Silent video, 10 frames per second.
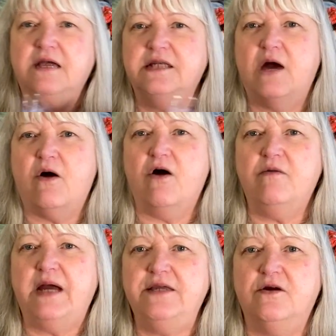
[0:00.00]
Now
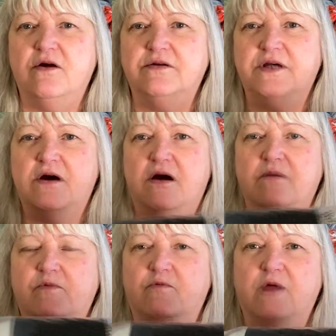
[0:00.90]
all my yarn
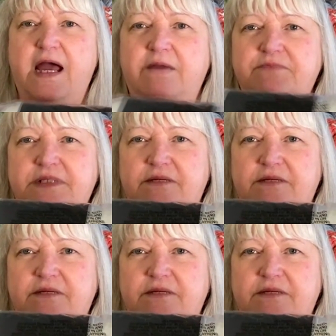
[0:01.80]
come wrapped